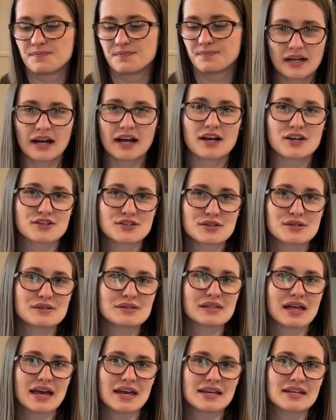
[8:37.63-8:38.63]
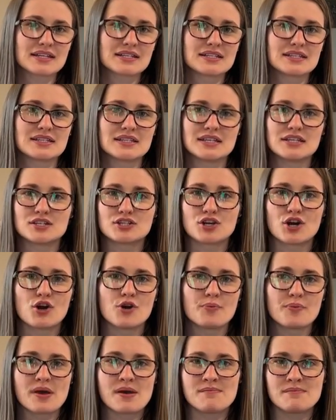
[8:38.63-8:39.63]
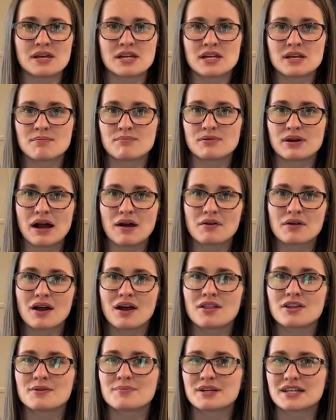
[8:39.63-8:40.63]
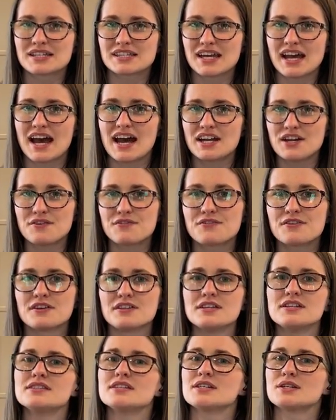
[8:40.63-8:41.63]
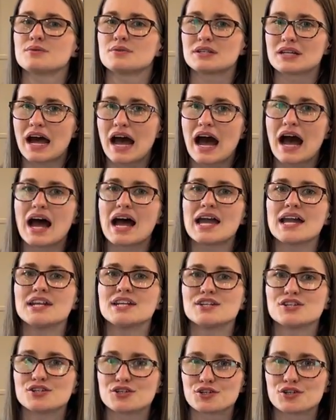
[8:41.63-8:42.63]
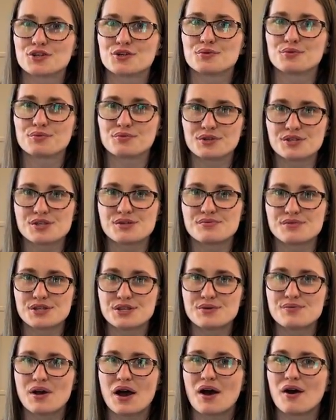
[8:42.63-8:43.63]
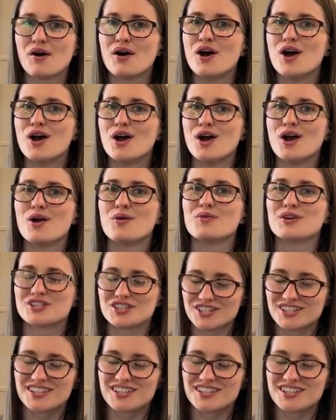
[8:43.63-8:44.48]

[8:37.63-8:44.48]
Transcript: I also liked the taupe and medium brown color because I had a feeling that it would hide dirt really well, which it